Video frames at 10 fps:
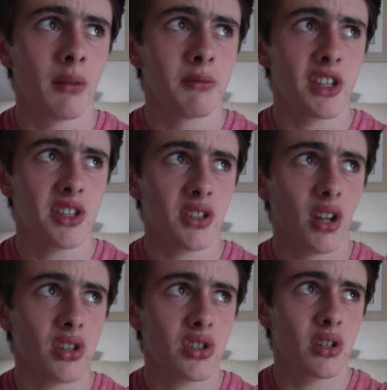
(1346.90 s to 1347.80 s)

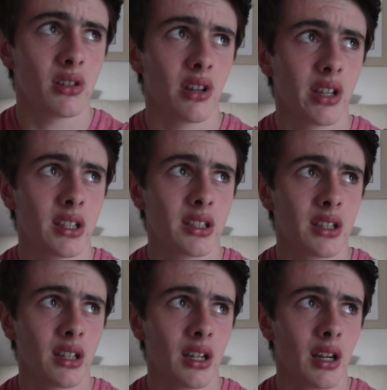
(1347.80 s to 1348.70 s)
discussion, like
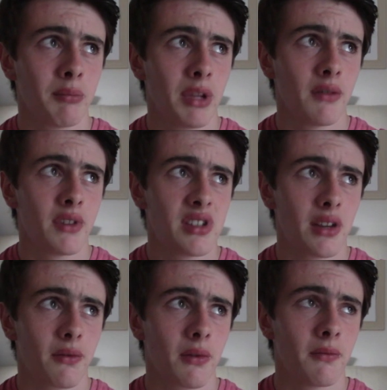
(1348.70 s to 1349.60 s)
a bit of a
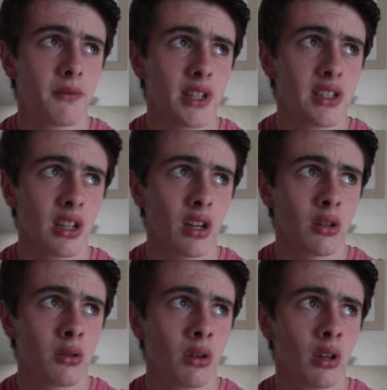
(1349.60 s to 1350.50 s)
different
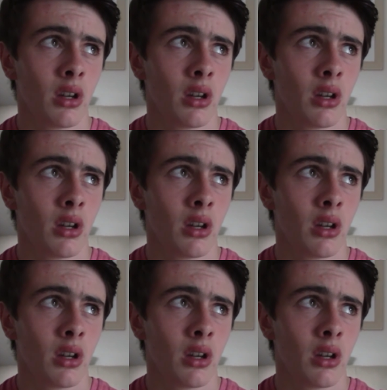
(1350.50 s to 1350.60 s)
video,